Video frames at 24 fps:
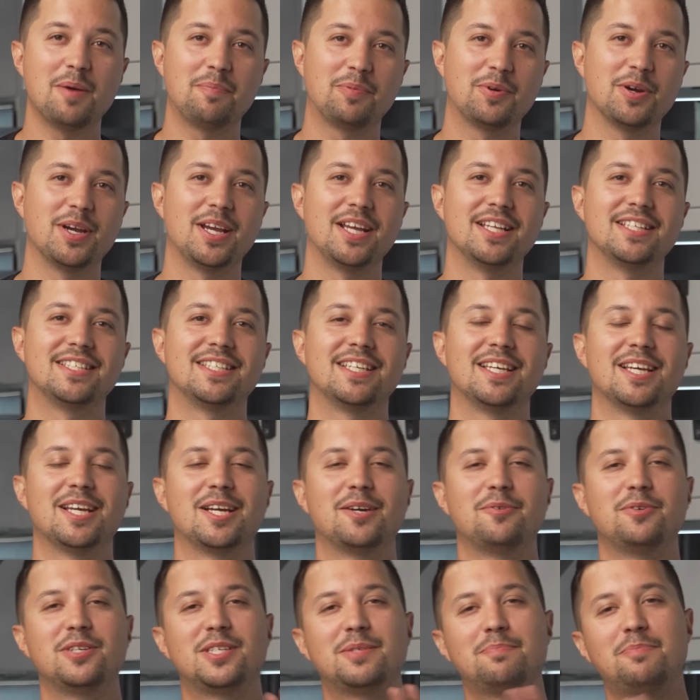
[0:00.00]
upgrades,
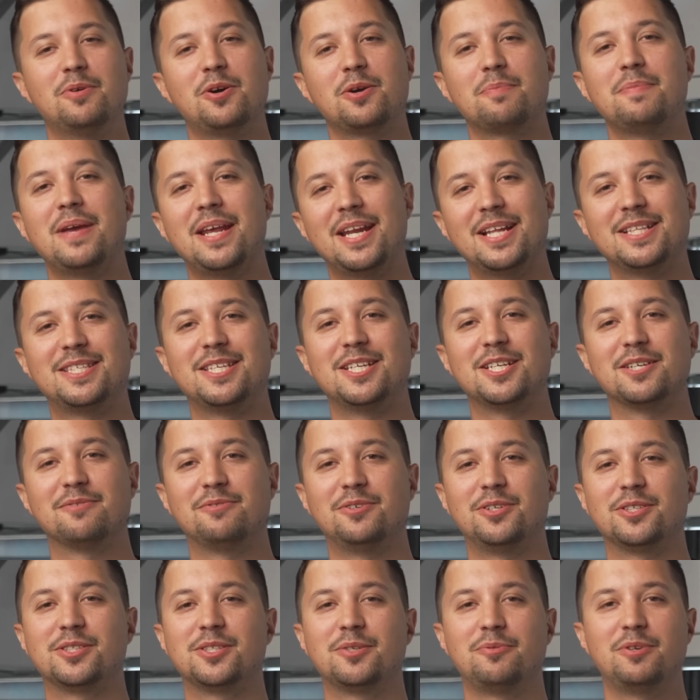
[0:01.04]
we spoke maintenance
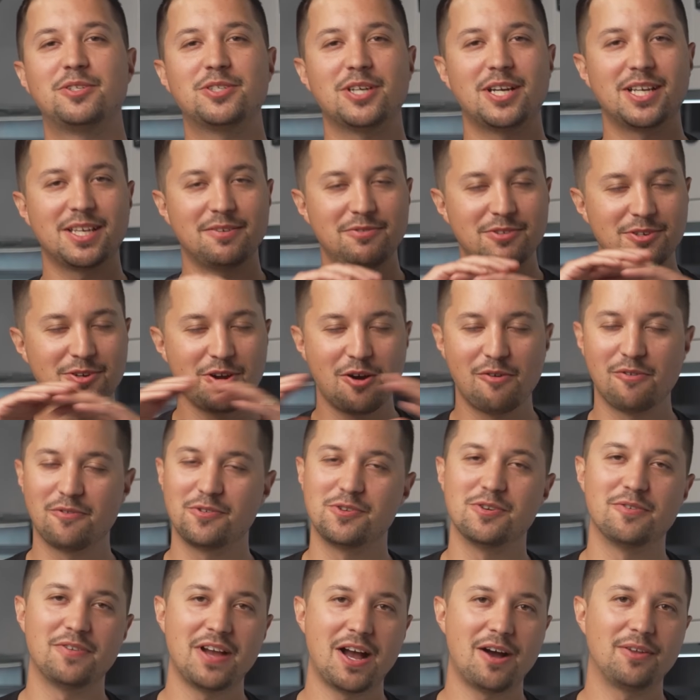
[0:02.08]
intervals, we tried to give you an
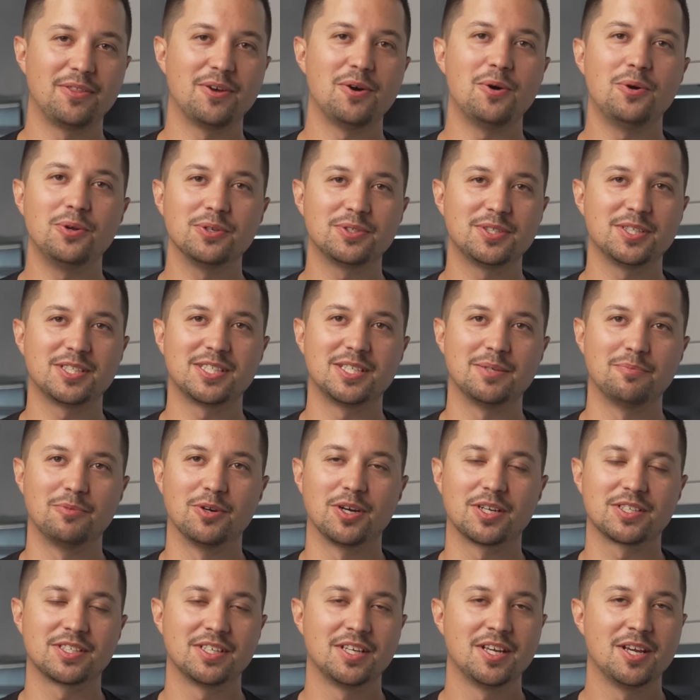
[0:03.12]
overview of how the whole system
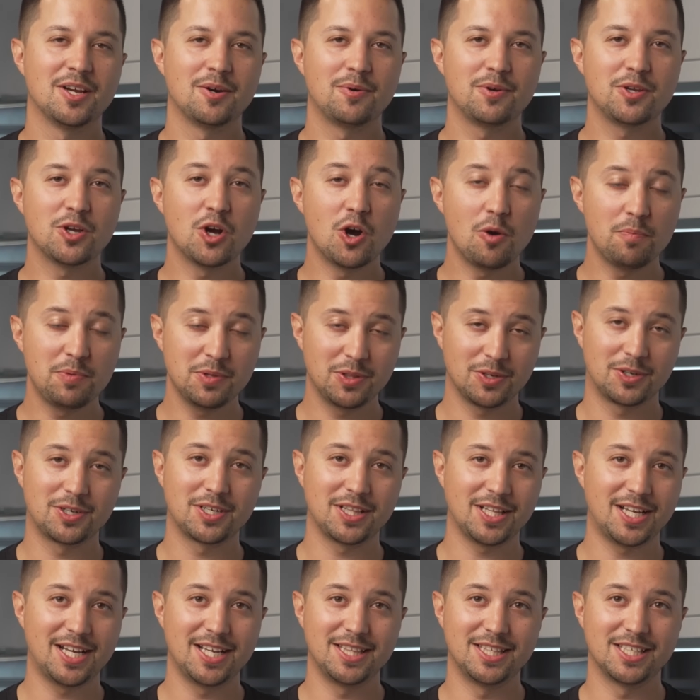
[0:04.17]
works. We hope you learned
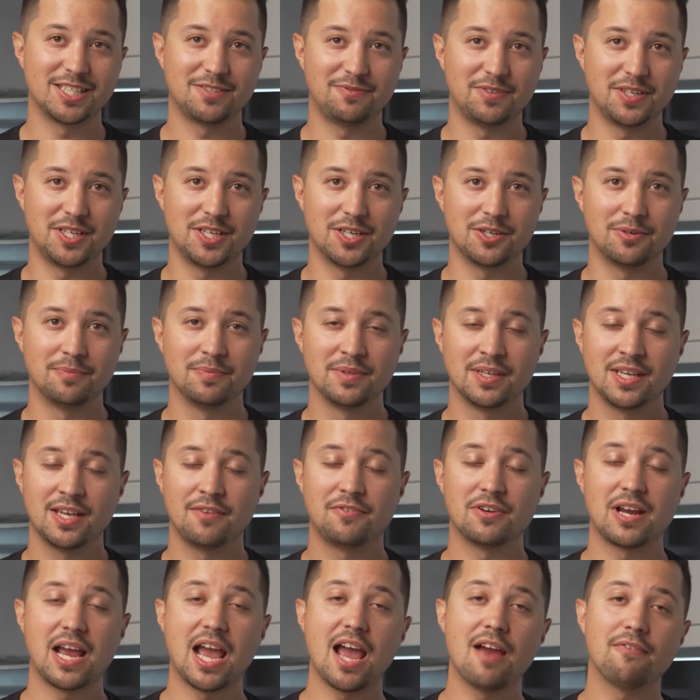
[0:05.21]
a lot in this video.
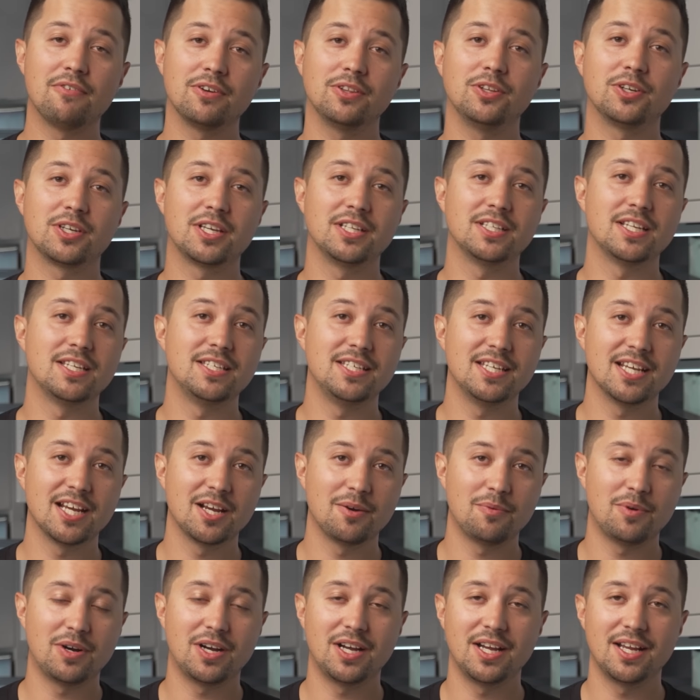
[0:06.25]
If you're ever looking to D
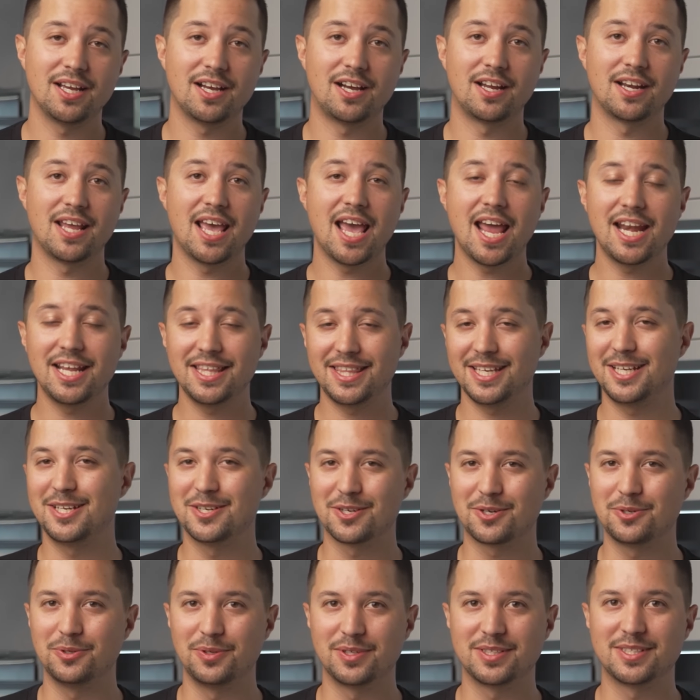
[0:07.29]
I Y on anything in
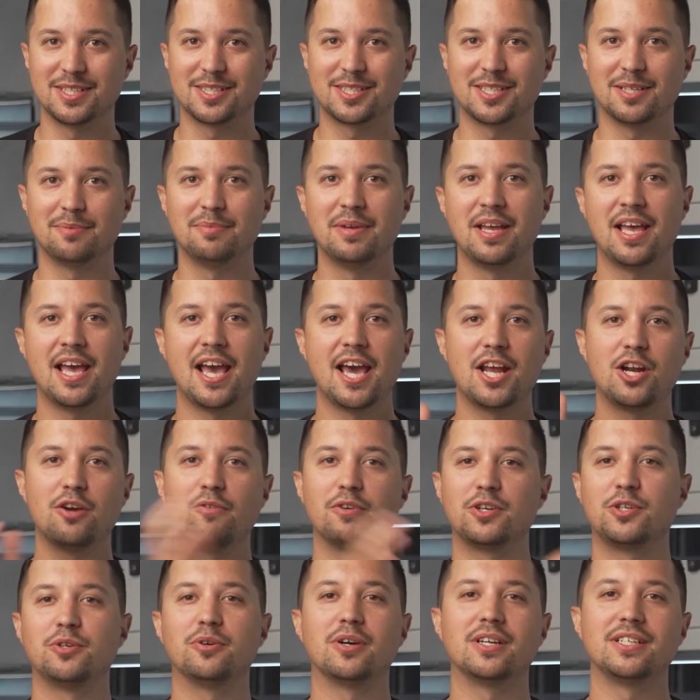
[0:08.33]
your cooling system, head
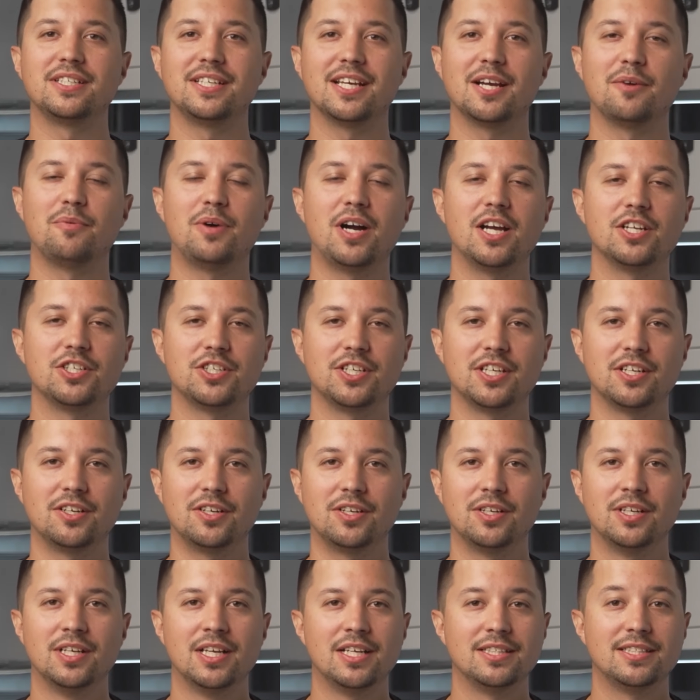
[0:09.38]
over to our D I Y
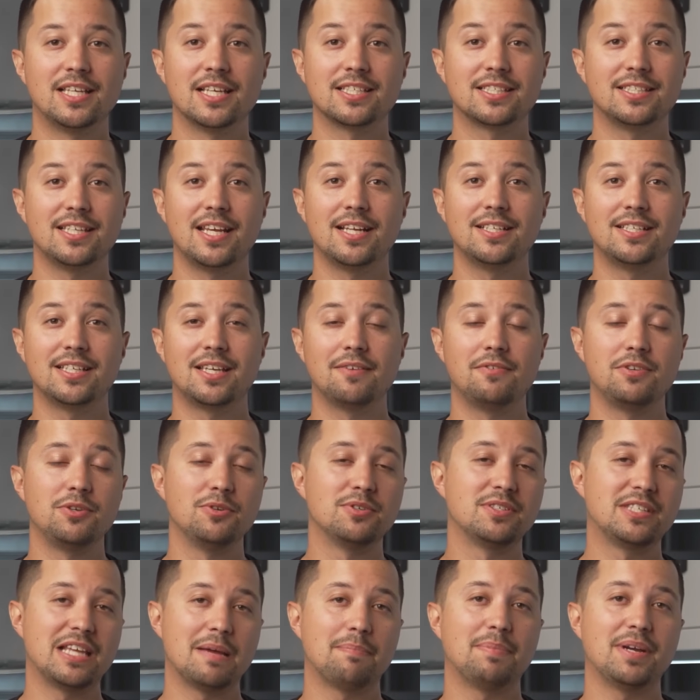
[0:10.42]
channel designated to giving
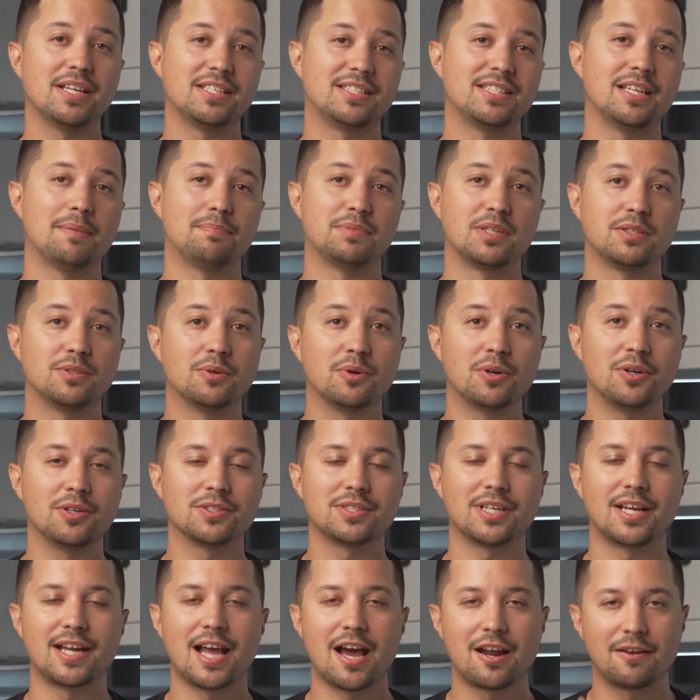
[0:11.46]
you step-by-step
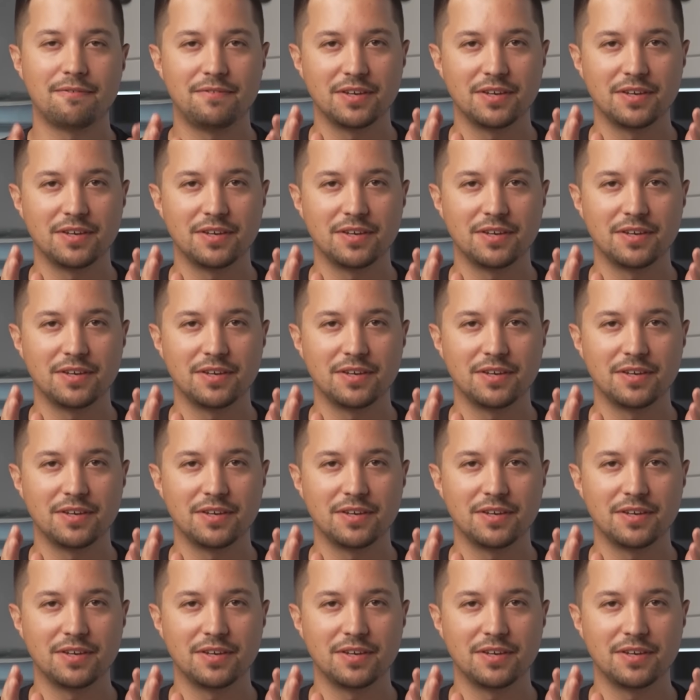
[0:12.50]
tutorials on how to